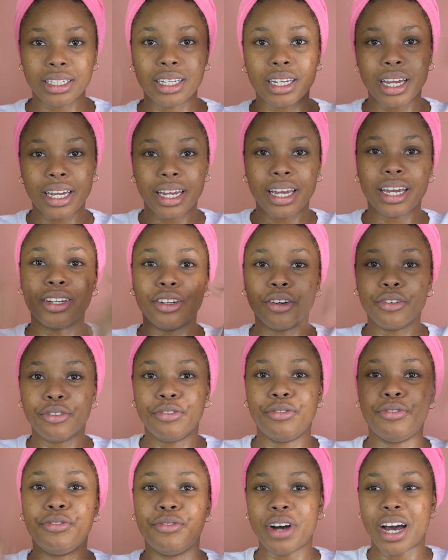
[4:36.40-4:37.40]
Then I kind
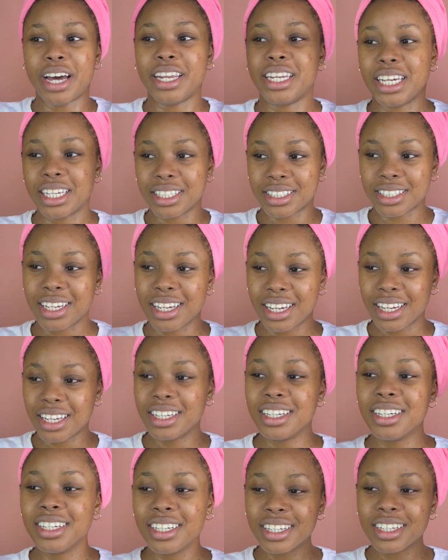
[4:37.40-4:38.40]
of fan it
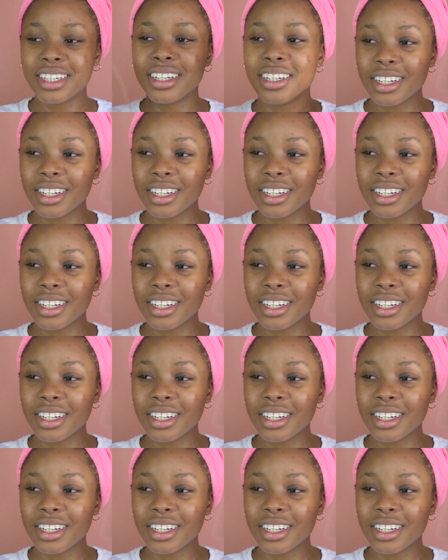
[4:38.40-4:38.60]
in,